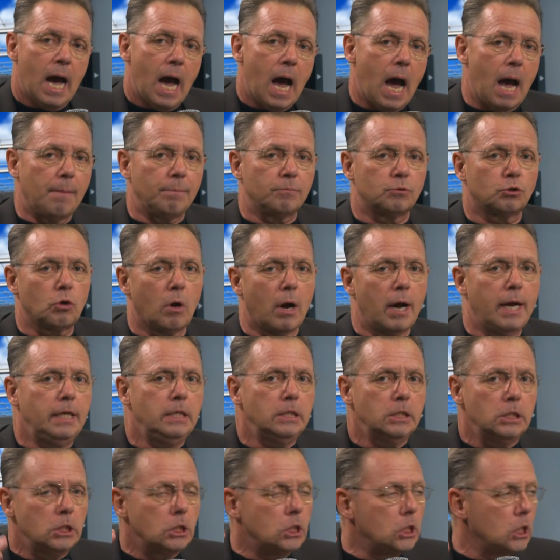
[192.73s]
I'm
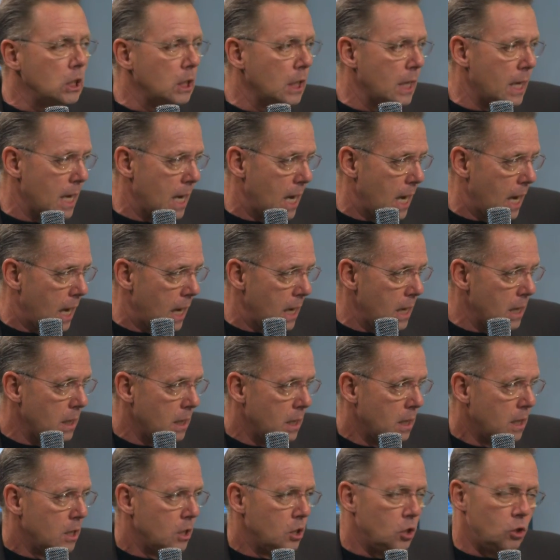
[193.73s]
trying to delay
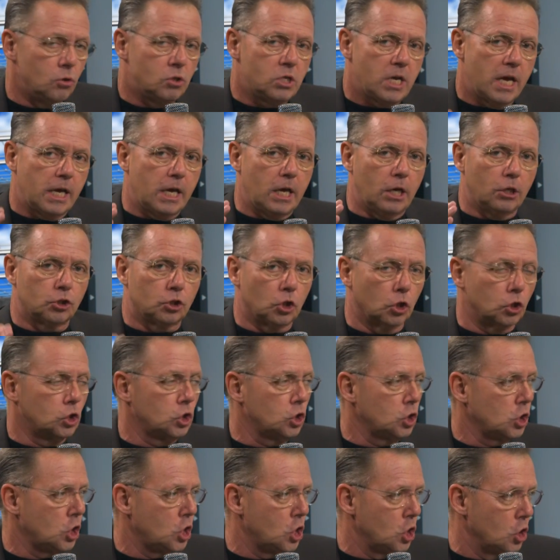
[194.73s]
you taking
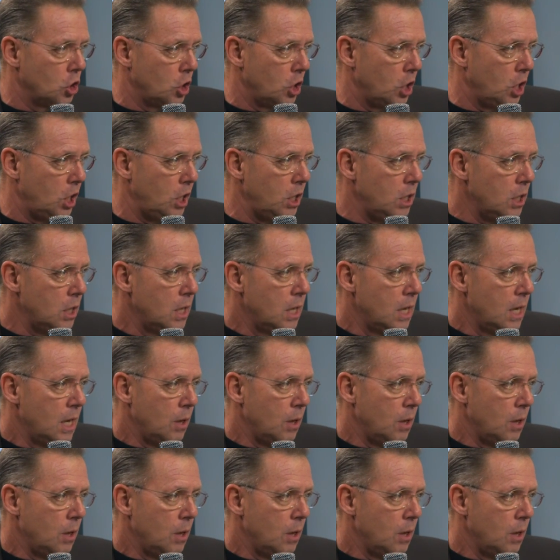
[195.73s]
Social Security